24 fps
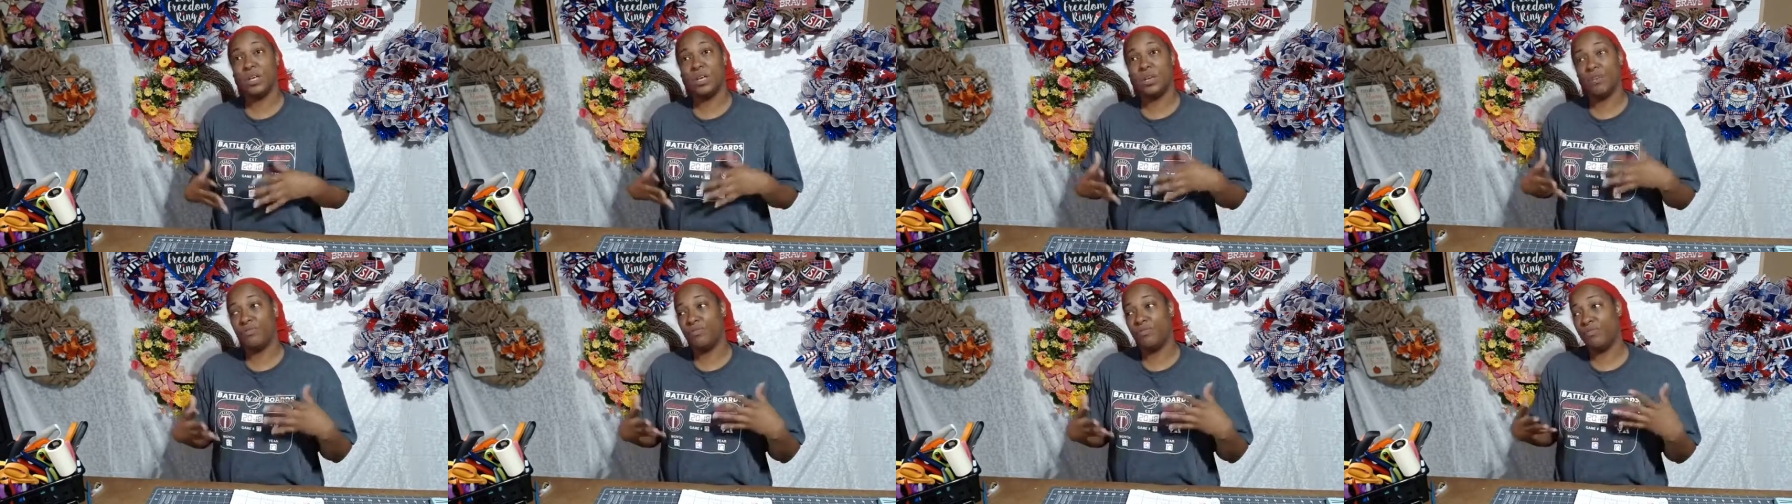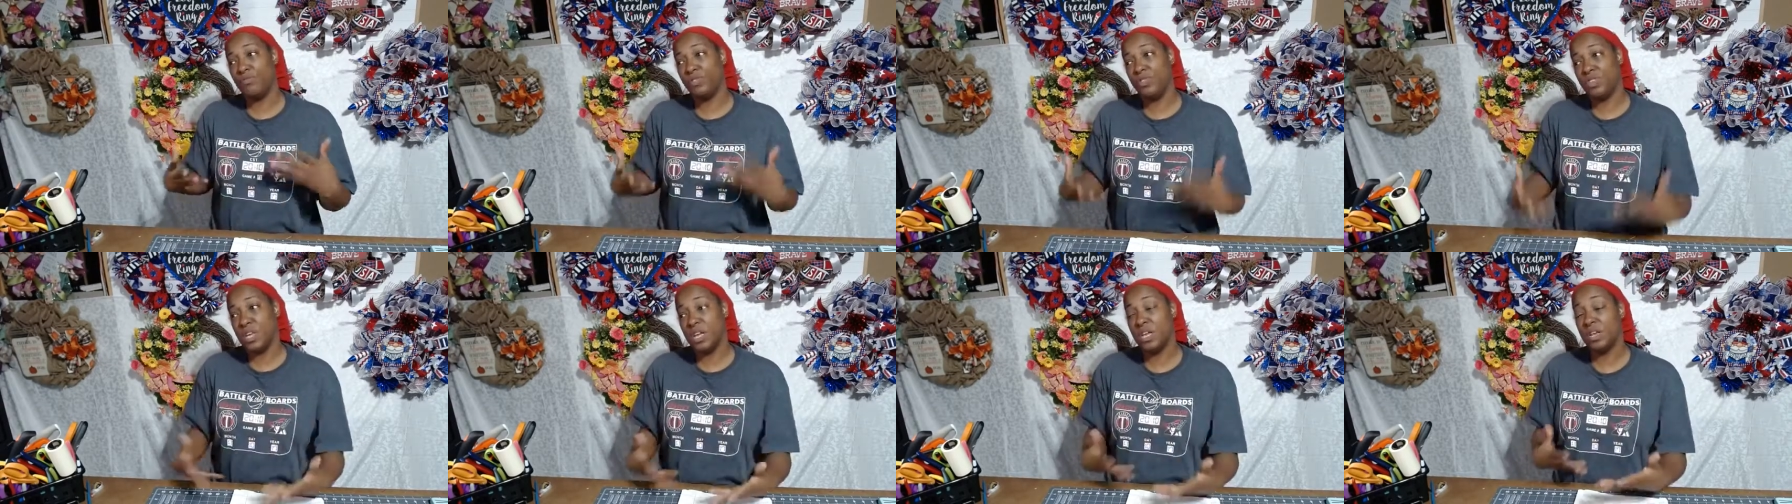if
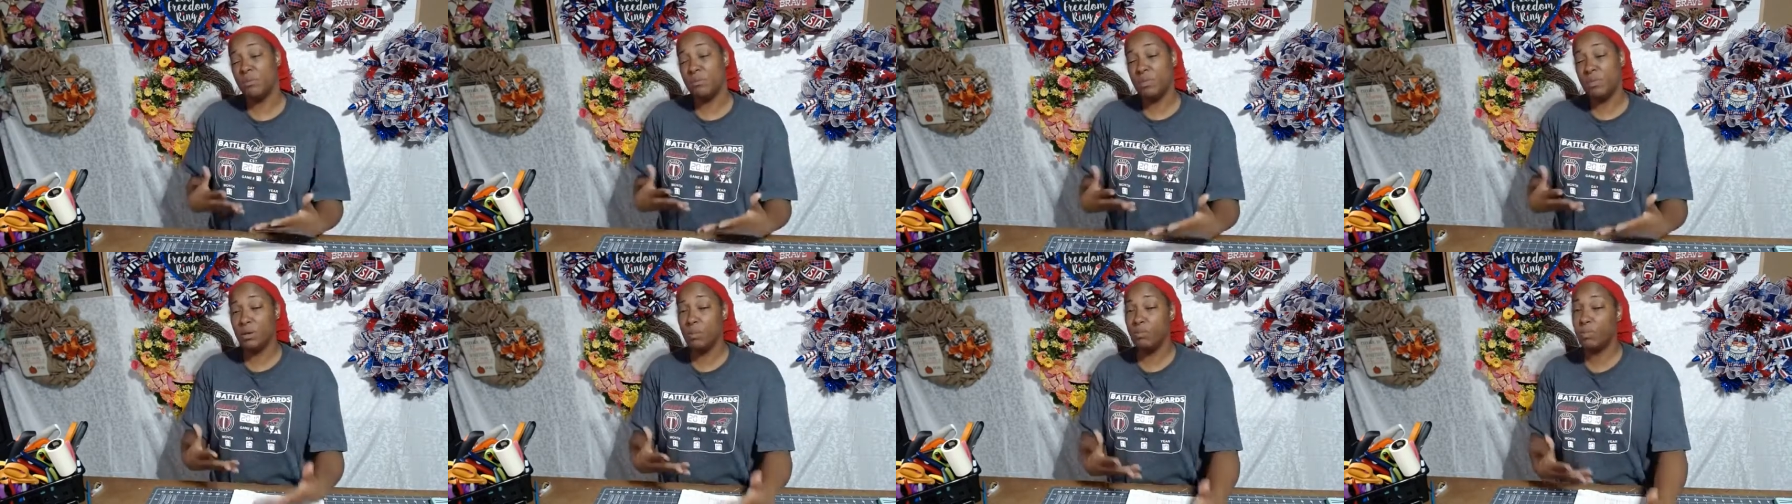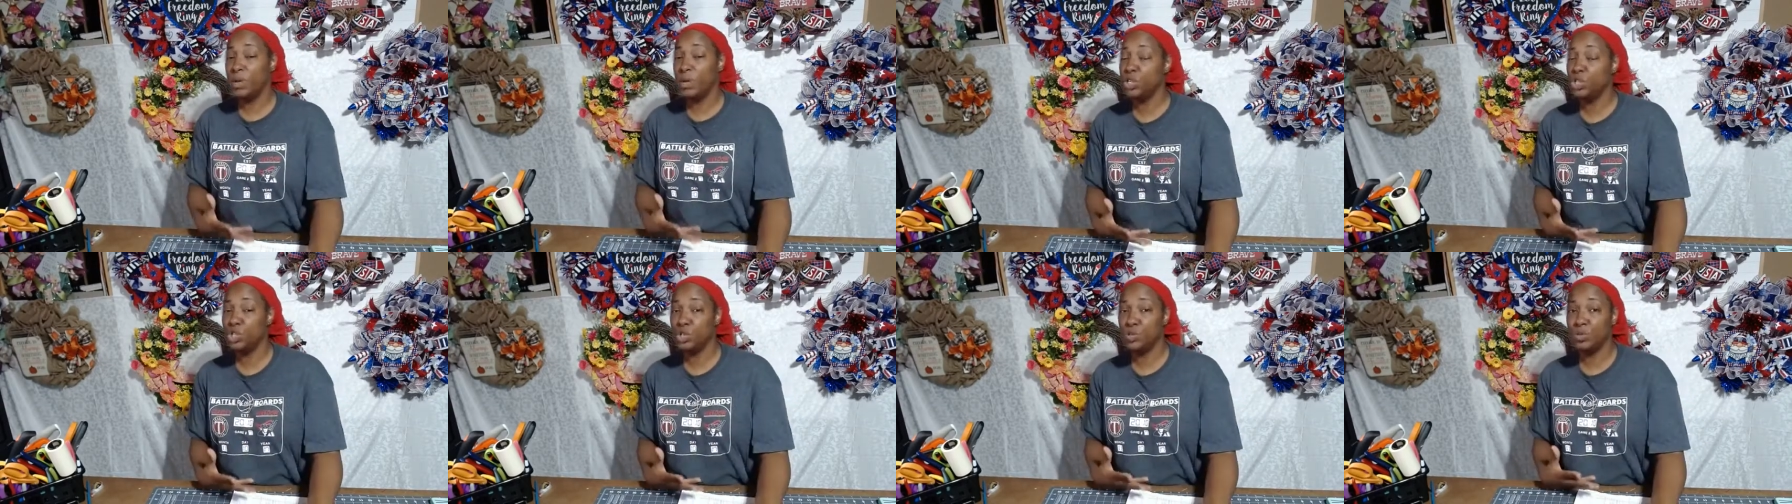seeing them in the
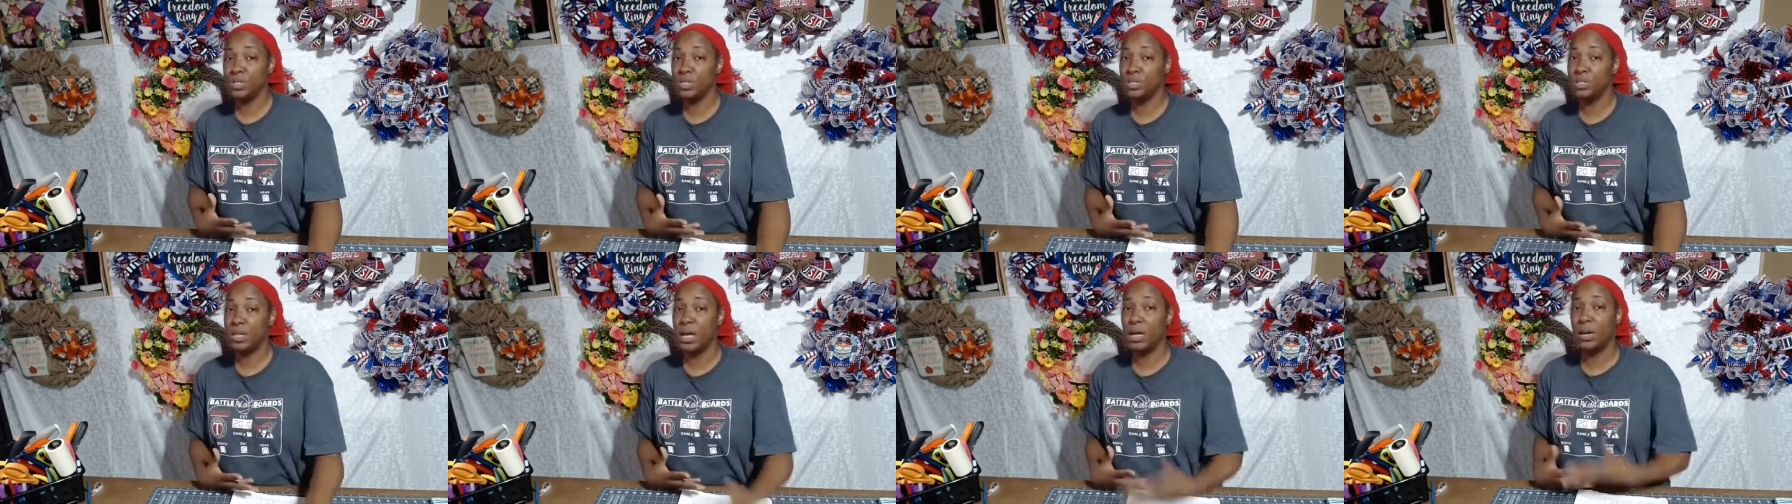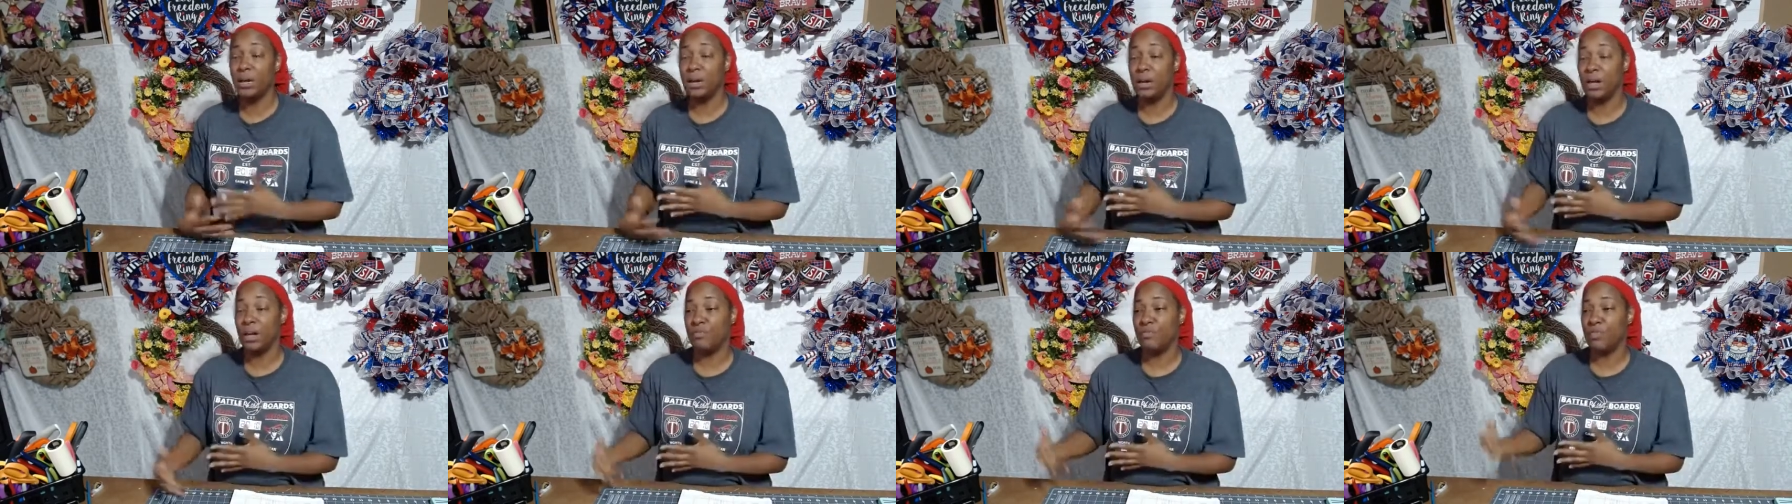picture is not
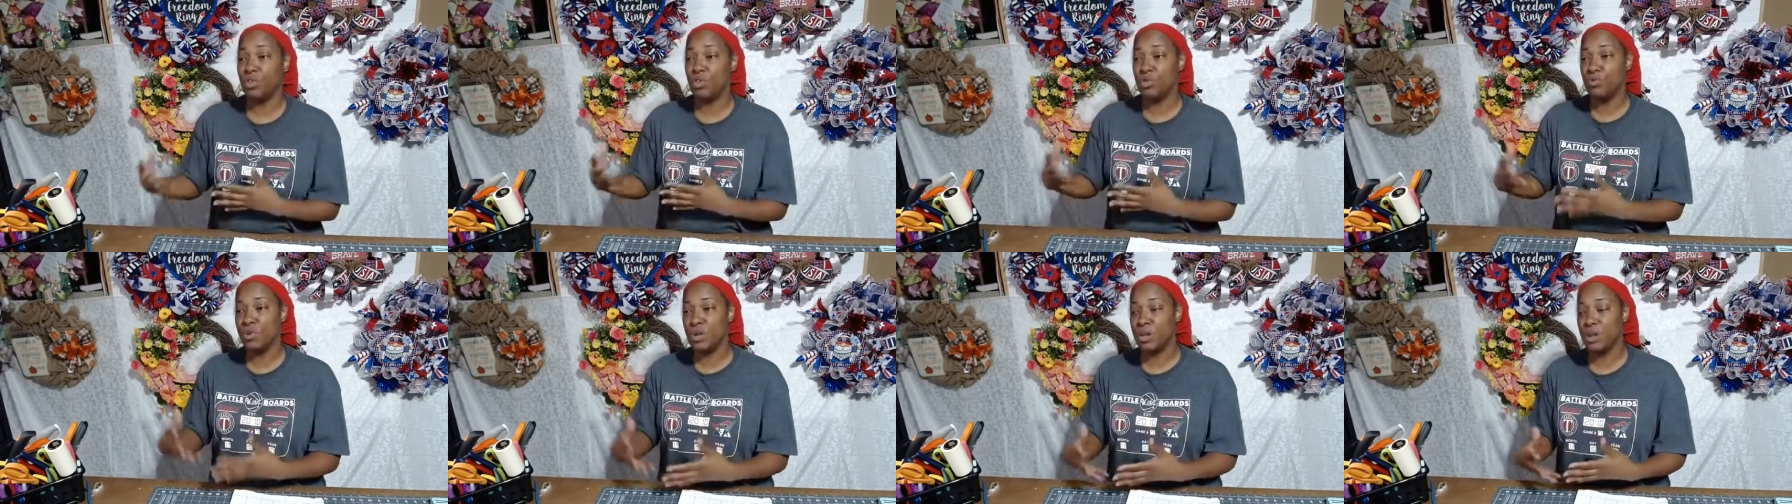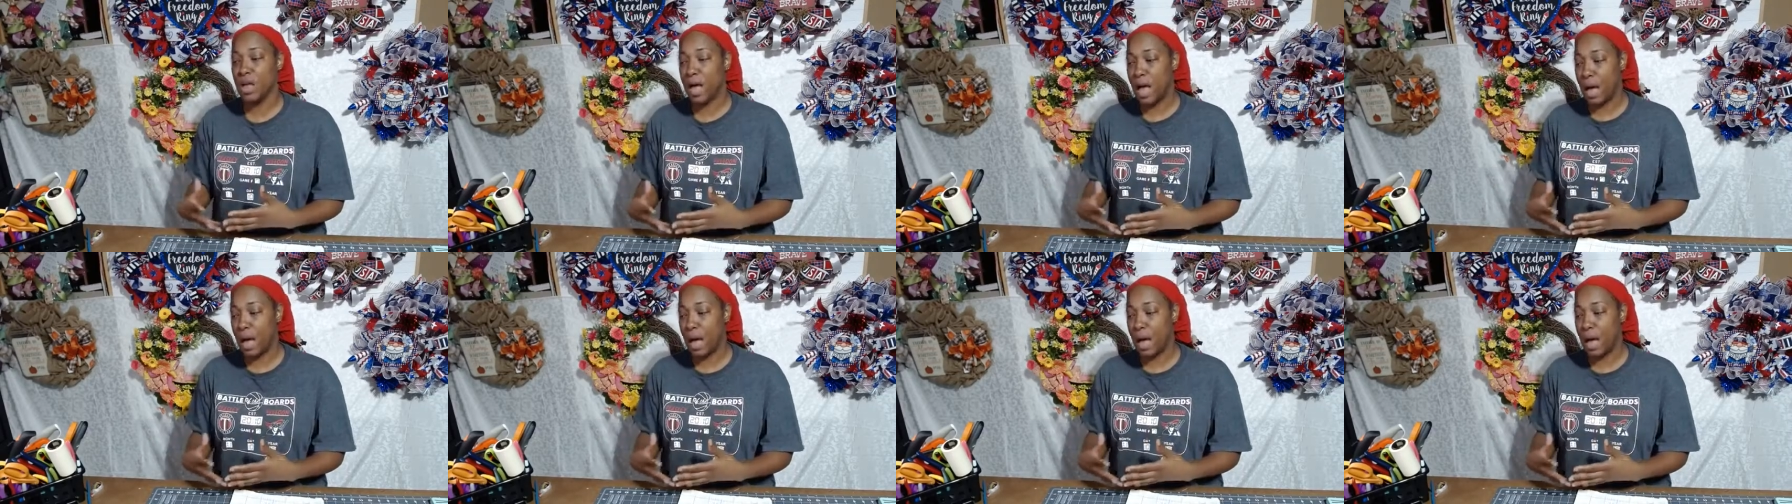enough and you get an